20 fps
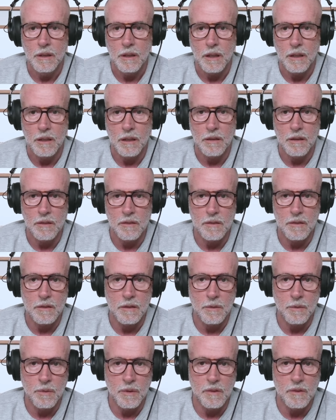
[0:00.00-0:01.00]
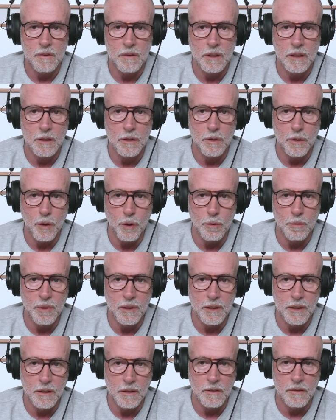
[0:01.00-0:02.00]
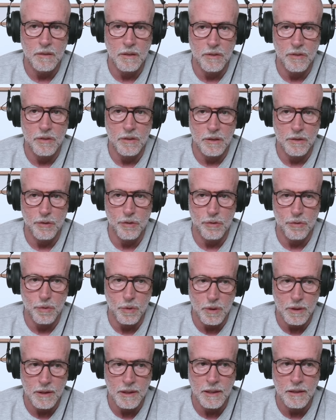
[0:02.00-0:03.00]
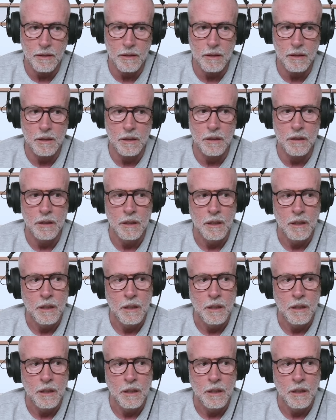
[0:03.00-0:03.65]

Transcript: I think this was seen globally as such an extraordinarily